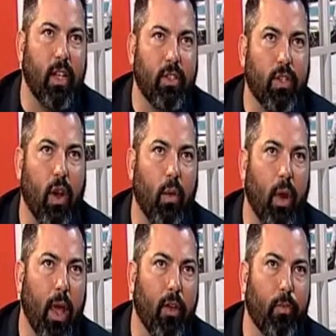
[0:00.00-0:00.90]
that's our
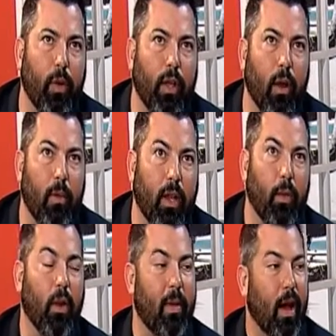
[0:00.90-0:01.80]
way of putting our money
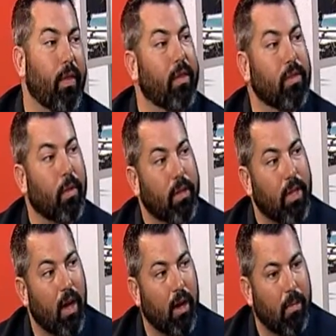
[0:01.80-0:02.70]
where our mouth is when we
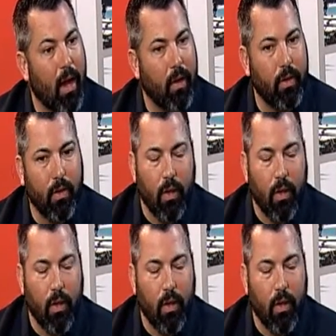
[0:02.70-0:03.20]
talk about.